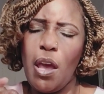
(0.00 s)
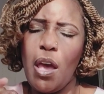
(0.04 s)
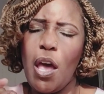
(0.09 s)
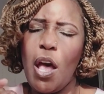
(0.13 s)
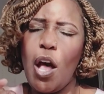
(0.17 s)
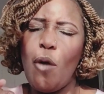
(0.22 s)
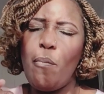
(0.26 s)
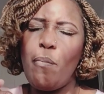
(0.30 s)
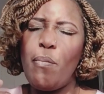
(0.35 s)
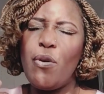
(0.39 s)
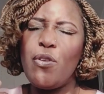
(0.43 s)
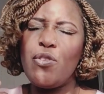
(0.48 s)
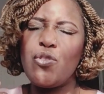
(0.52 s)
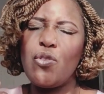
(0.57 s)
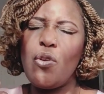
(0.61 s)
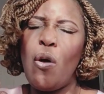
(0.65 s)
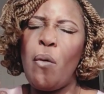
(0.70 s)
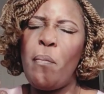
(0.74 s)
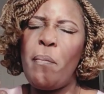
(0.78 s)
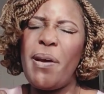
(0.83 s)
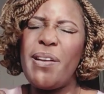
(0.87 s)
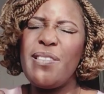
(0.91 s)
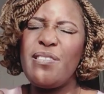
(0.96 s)
Help us,
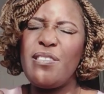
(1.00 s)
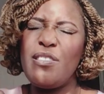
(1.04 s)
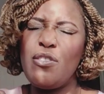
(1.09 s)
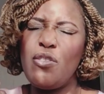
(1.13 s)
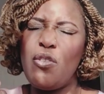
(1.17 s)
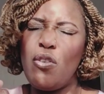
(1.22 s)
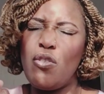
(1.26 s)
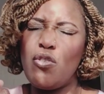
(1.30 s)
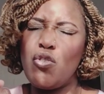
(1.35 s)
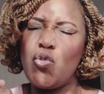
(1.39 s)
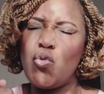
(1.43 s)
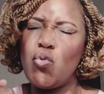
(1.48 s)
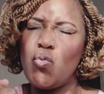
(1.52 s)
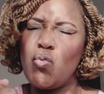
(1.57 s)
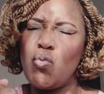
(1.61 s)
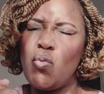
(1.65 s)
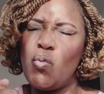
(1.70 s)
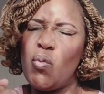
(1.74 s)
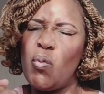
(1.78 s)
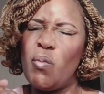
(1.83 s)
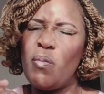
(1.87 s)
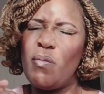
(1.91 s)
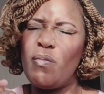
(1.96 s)
Almighty God,
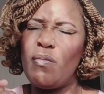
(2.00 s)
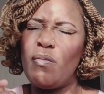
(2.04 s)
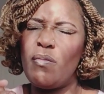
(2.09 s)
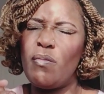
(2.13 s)
to